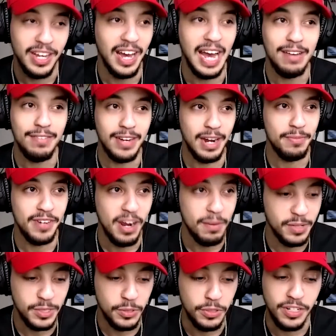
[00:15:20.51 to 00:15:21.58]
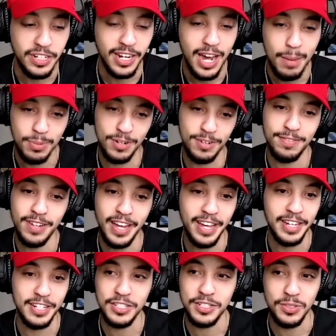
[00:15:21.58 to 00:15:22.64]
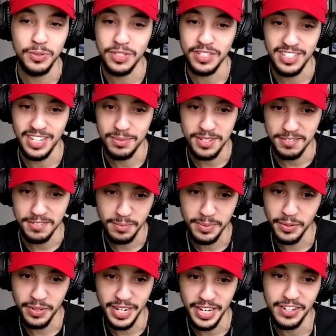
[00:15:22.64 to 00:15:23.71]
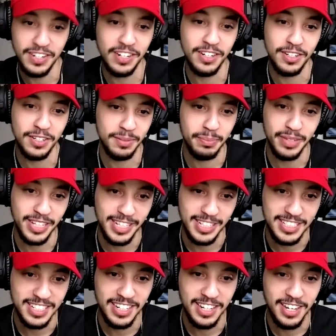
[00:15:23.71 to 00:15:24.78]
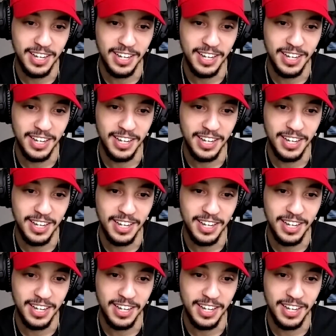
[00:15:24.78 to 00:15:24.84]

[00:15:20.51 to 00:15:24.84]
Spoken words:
I have every opportunity to hop on a flight and just do the same stuff I'm doing here in another place.